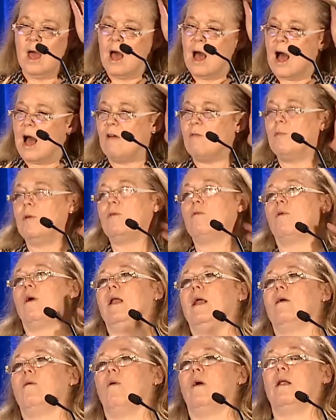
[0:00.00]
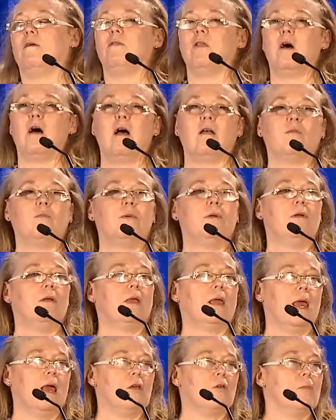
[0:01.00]
I've been running one of the hospital
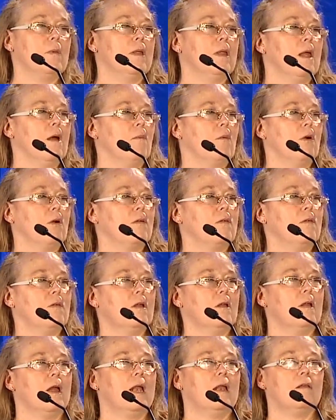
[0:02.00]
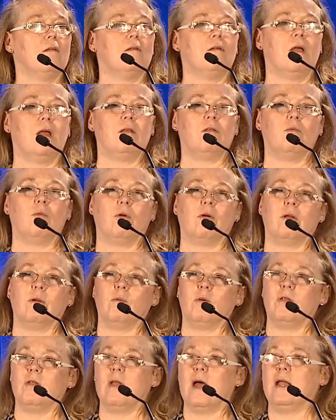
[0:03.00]
engagement networks in the United States, working
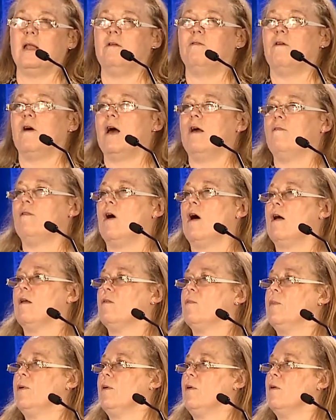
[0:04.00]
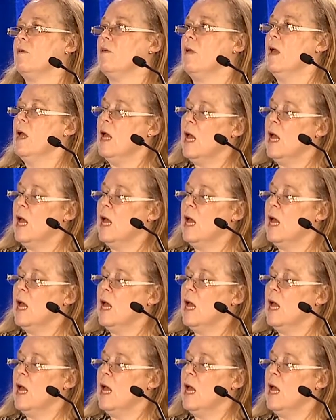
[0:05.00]
with 95 hospitals